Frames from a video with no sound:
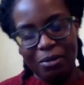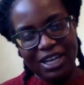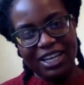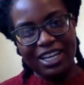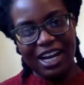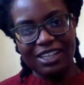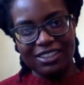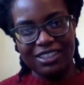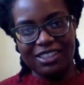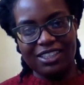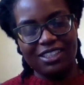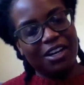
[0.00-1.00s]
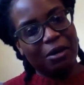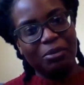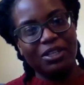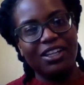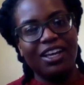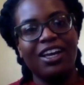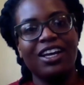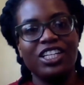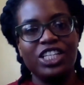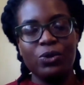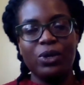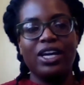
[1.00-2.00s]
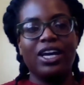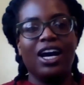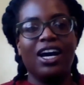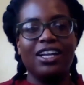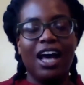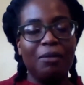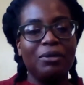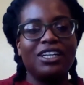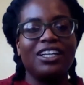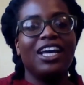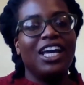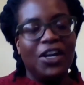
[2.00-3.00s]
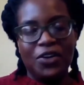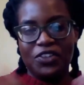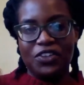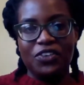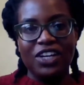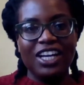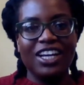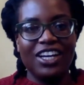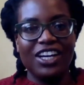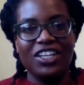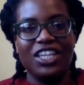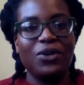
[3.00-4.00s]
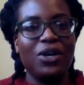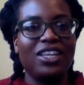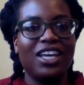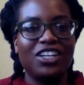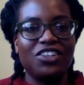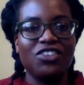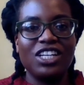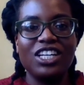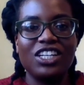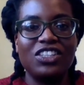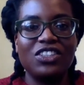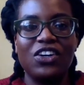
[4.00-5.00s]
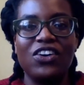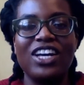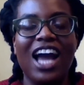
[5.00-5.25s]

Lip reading: cast couple, Shiwei and Ahmon, it was a really they had a really good story.